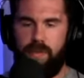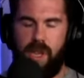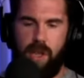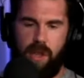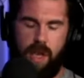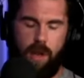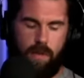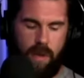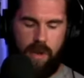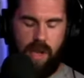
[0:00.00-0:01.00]
they
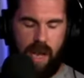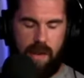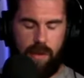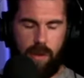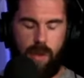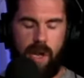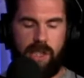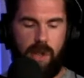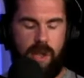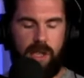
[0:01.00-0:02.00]
they you know they have their
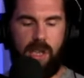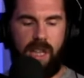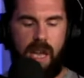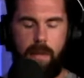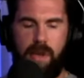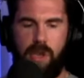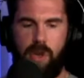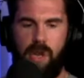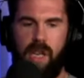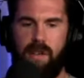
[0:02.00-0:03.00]
thoughts and things like that, but you
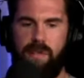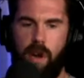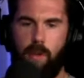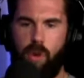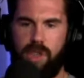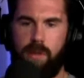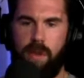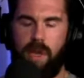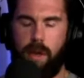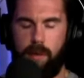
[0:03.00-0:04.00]
can get a far more
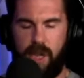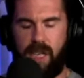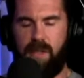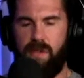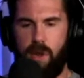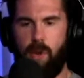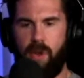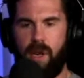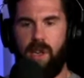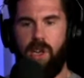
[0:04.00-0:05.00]
uh, objective view
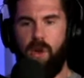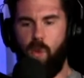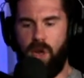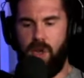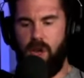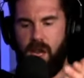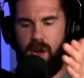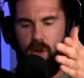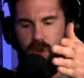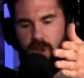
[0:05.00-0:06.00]
than what you can
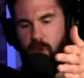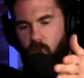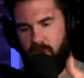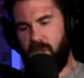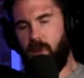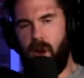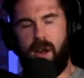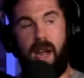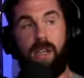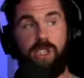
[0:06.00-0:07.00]
get on the, what's the
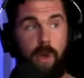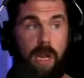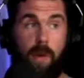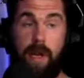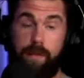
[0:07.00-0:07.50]
ground now. So anyway,